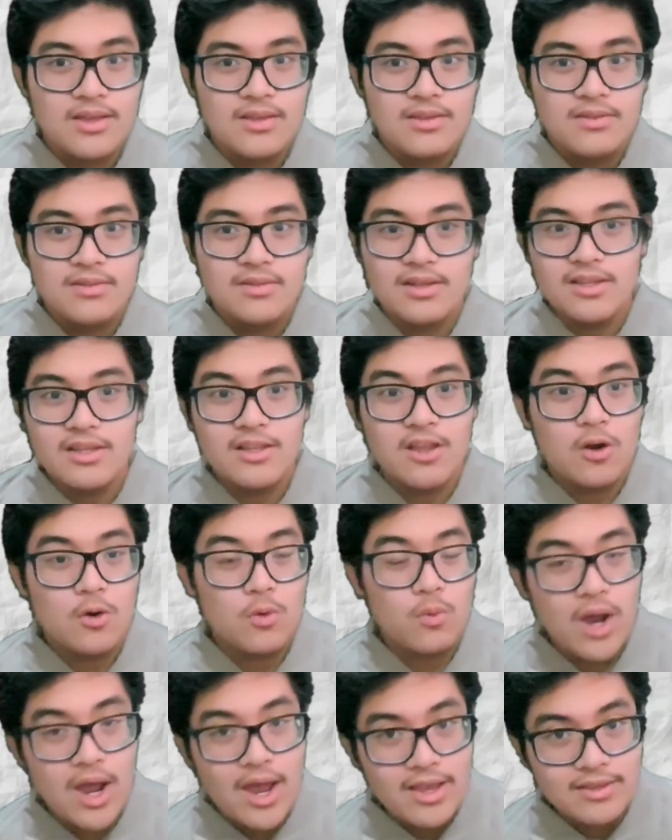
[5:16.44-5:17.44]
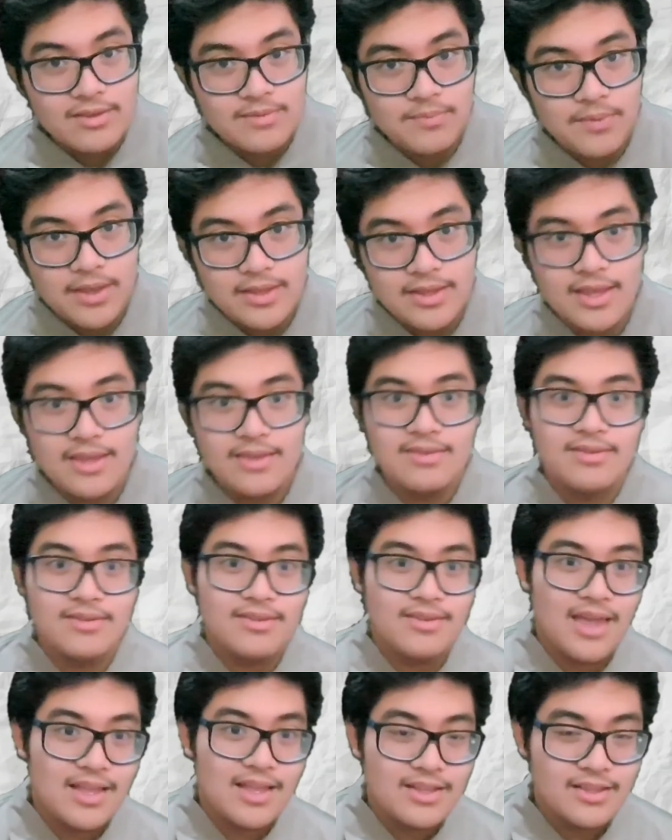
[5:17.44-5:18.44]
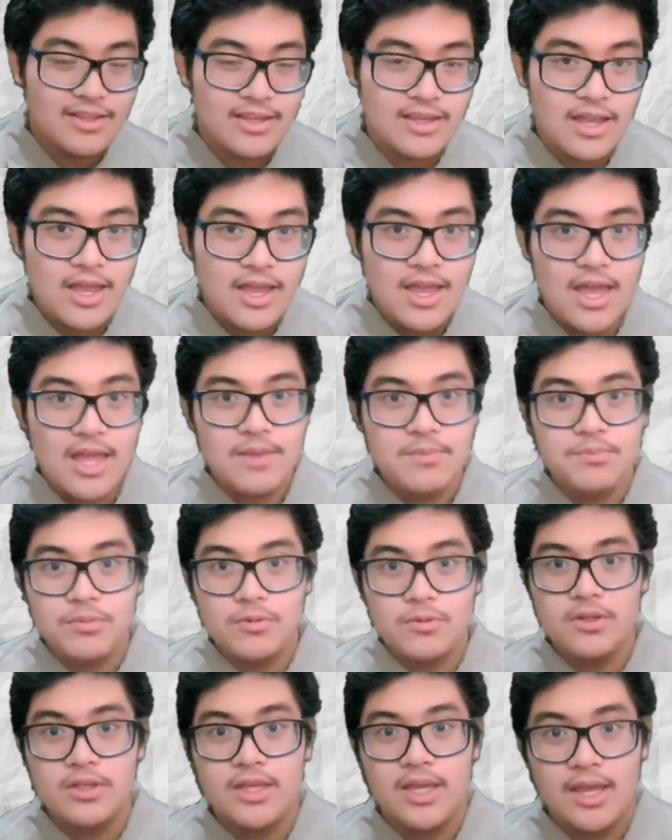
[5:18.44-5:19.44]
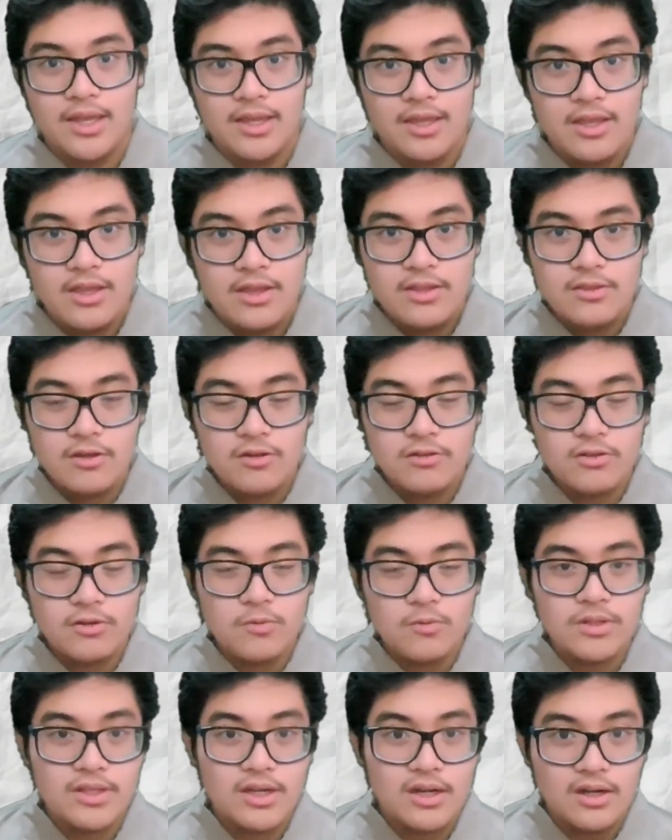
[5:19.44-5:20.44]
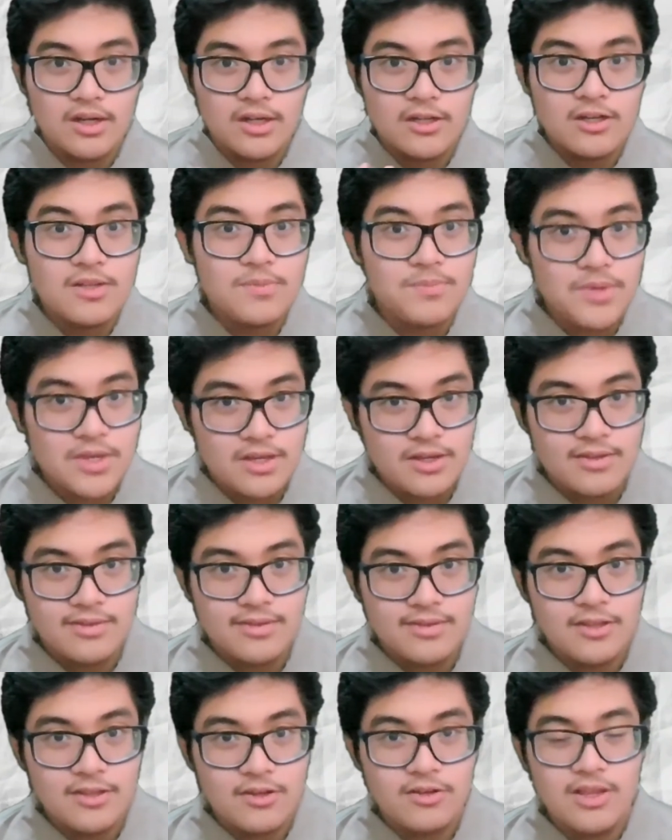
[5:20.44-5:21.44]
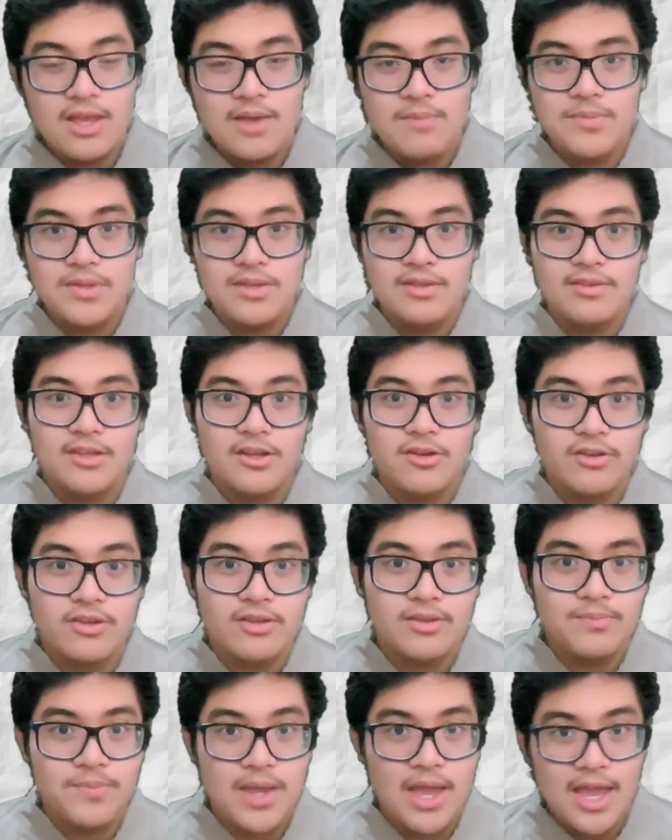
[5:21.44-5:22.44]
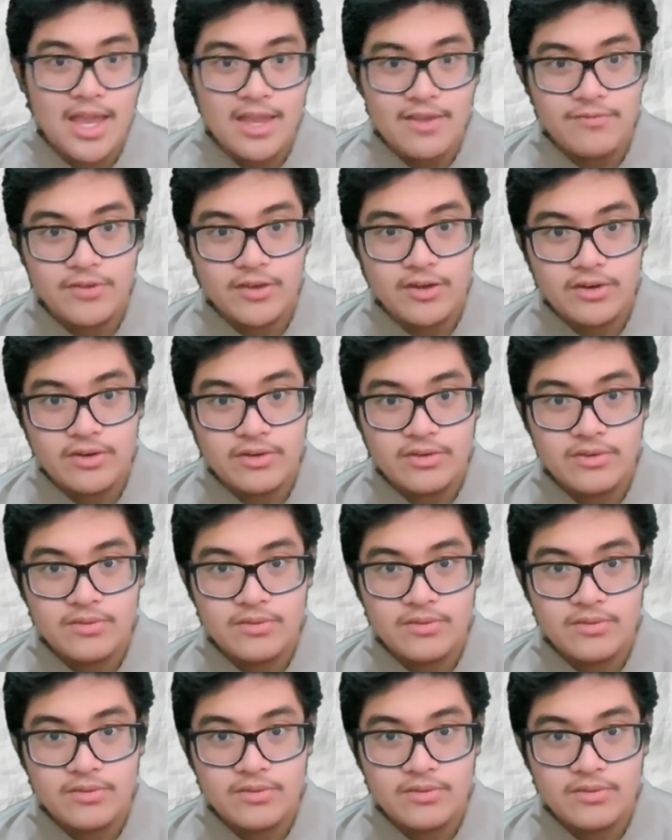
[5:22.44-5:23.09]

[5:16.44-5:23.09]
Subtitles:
sudden harassment, insanity, and bullying. Those are what could be considered mysterious behavior.